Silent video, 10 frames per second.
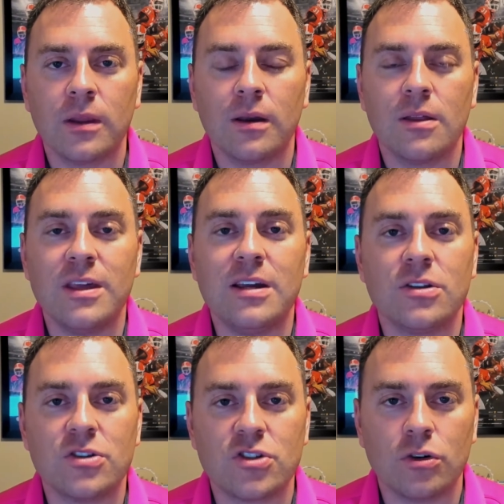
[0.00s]
the
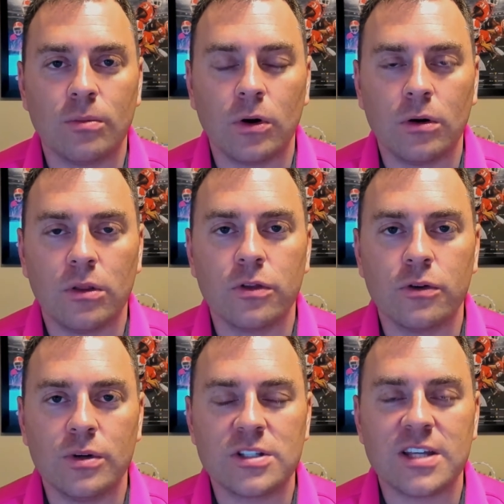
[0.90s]
consumer
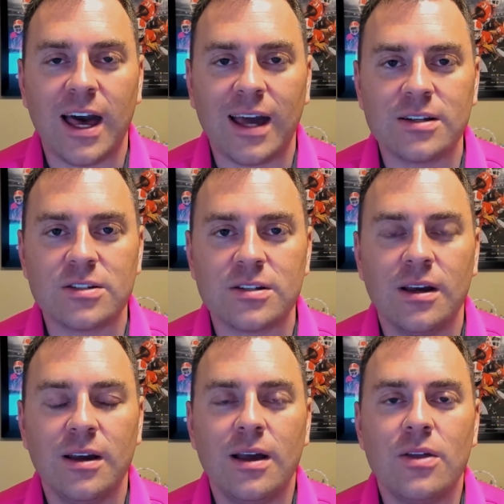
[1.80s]
through its acts,
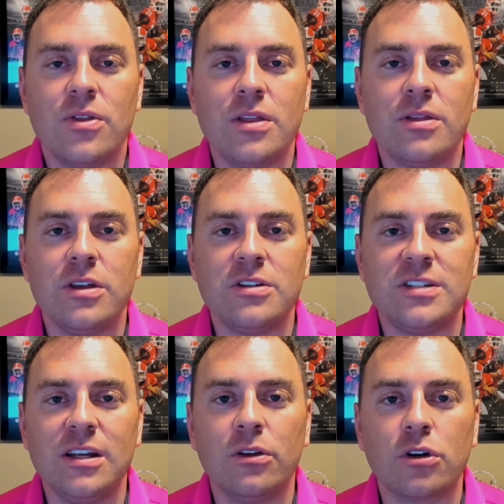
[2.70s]
then the
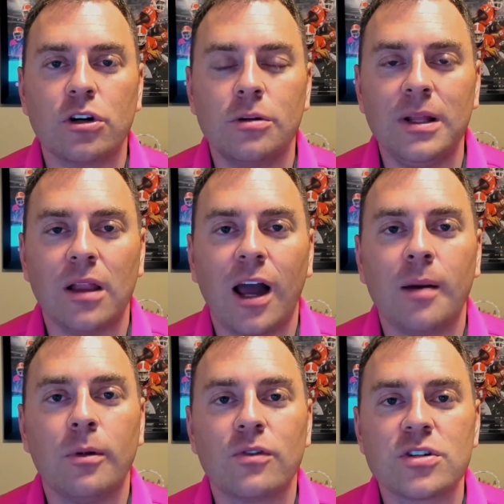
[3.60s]
dealer could be
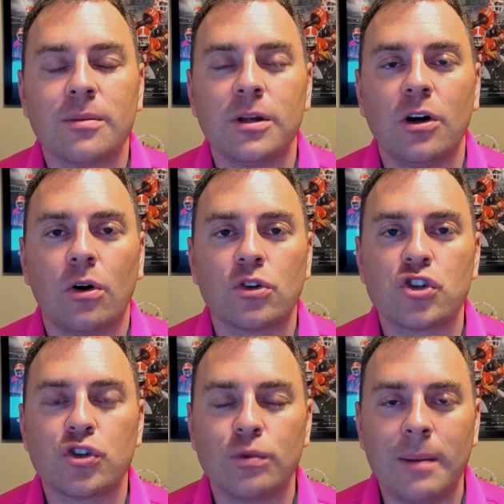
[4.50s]
liable for something called
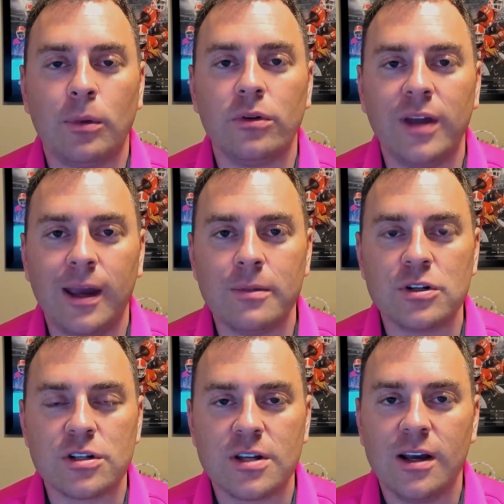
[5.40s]
treble
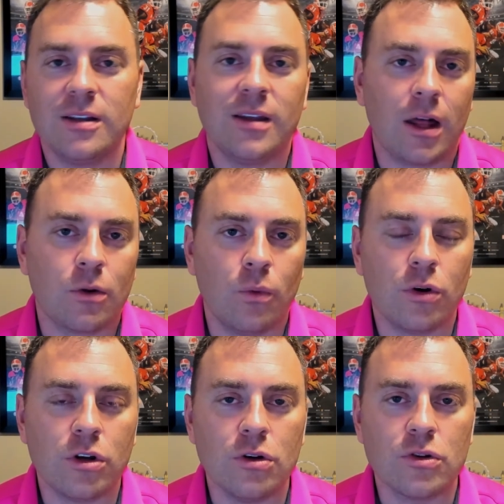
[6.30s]
damages. Not a
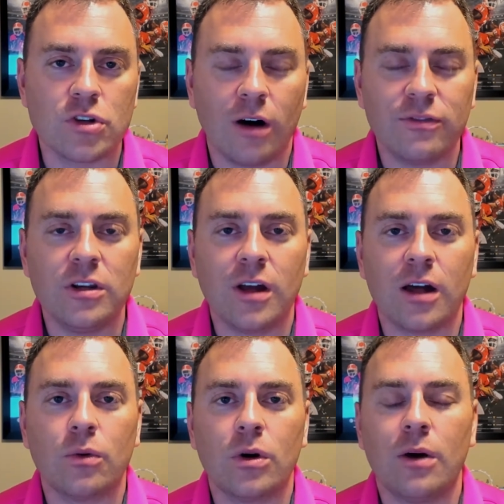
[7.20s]
word you use often, not
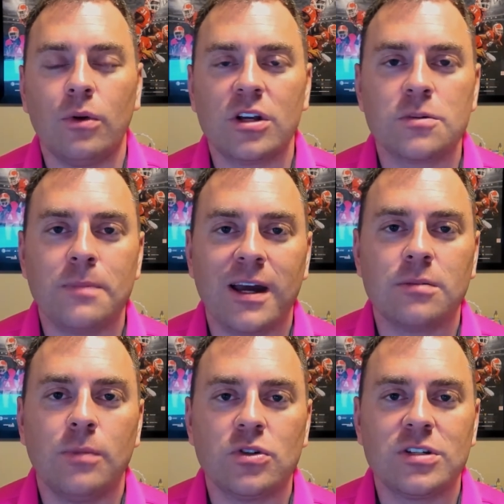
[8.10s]
a word I would expect
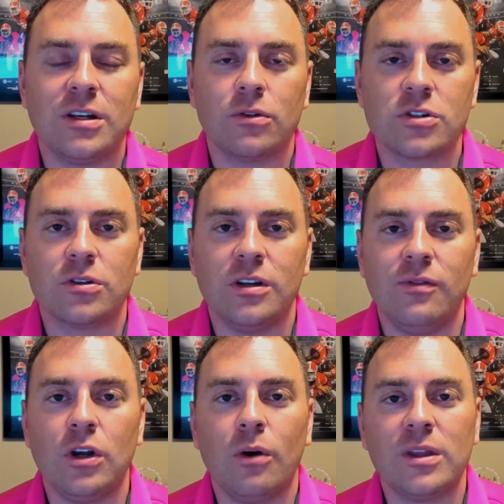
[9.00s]
most dealers to
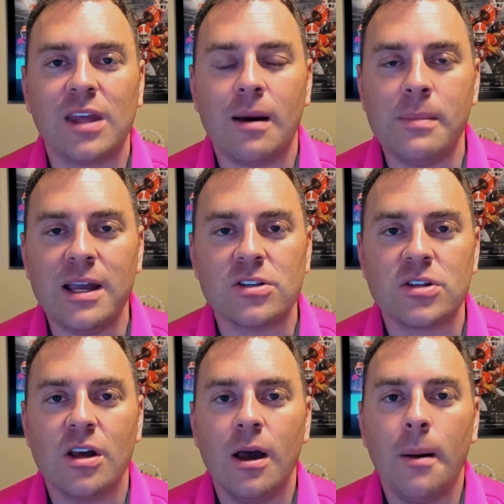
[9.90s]
even know what that means,
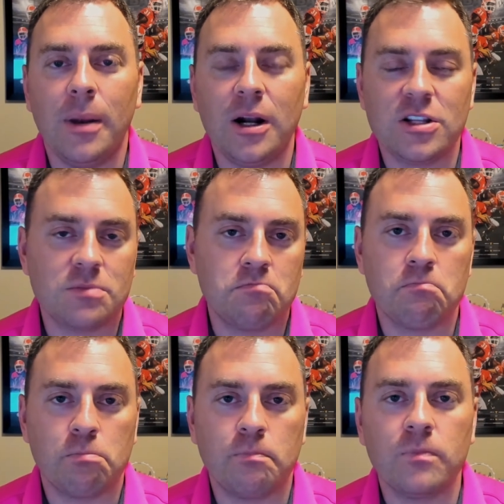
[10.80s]
but it's
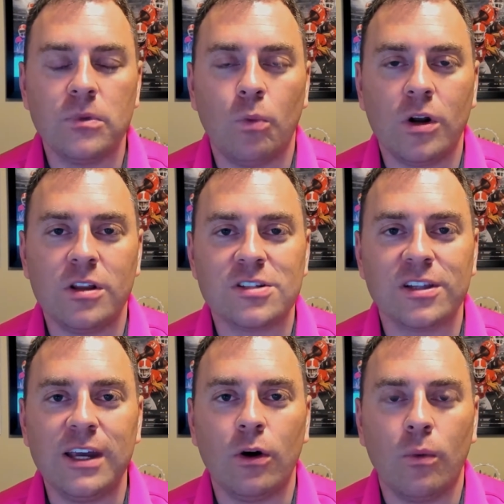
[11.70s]
one of these
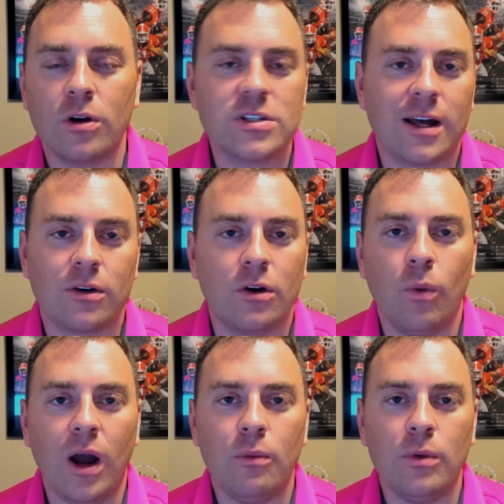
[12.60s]
legal words. I don't know
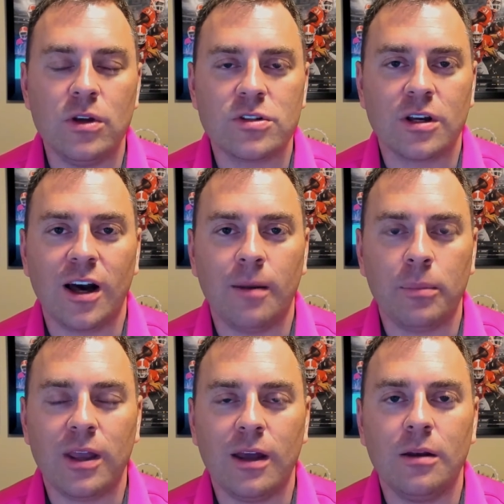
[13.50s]
why we use it
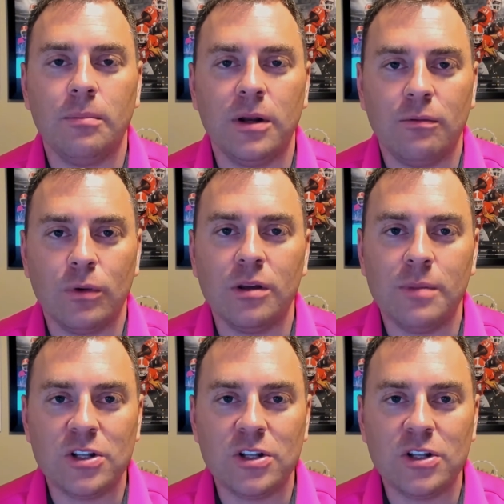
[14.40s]
complicated, but it really means